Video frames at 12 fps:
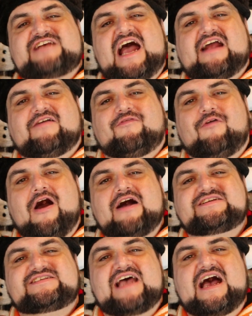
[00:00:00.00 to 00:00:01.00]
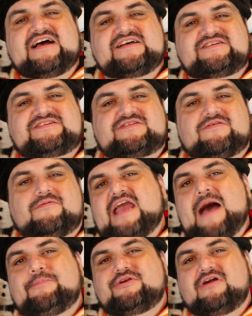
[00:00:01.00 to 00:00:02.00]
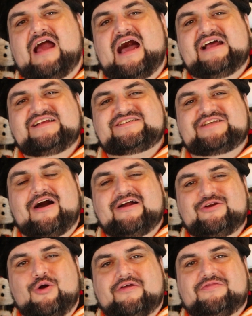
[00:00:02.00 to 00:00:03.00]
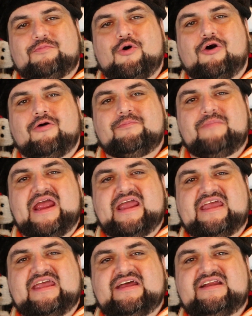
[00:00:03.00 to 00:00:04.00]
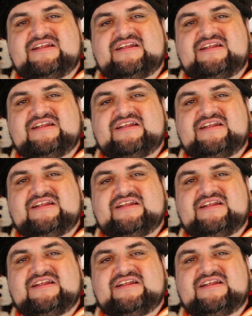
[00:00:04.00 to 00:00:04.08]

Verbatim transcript: Jack Frost has capitalized on North Pole, making it